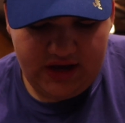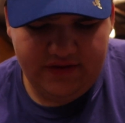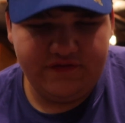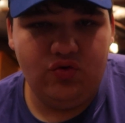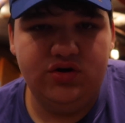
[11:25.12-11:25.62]
And
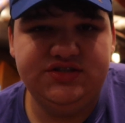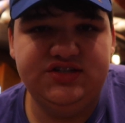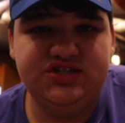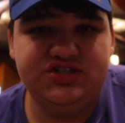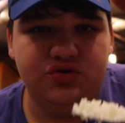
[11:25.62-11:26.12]
of course,
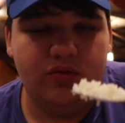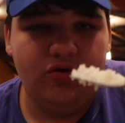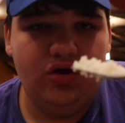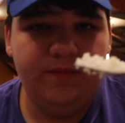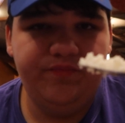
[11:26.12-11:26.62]
it's just
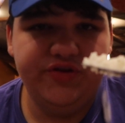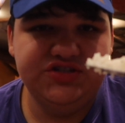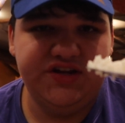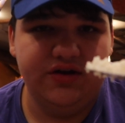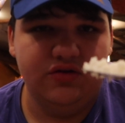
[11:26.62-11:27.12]
normal,
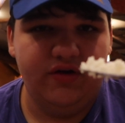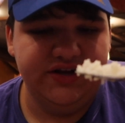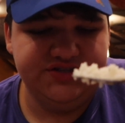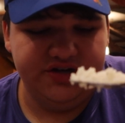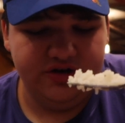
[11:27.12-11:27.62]
standard
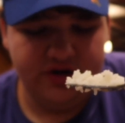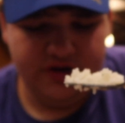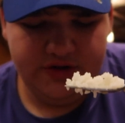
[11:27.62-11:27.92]
rice here.